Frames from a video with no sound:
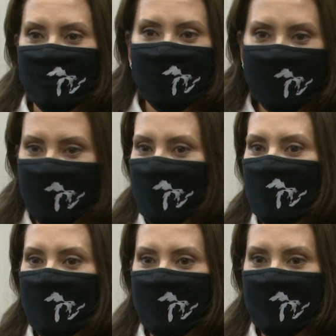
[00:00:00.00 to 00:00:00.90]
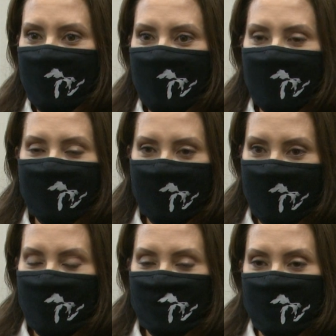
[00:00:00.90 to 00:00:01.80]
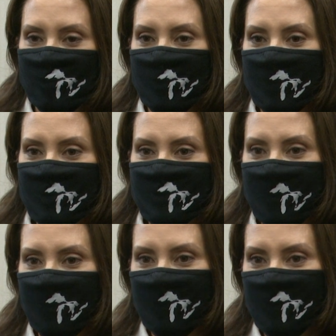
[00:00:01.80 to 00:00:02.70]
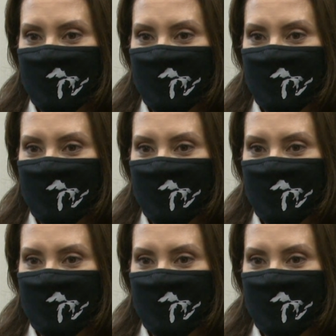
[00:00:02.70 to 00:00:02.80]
Put on the right gear and get out there, because that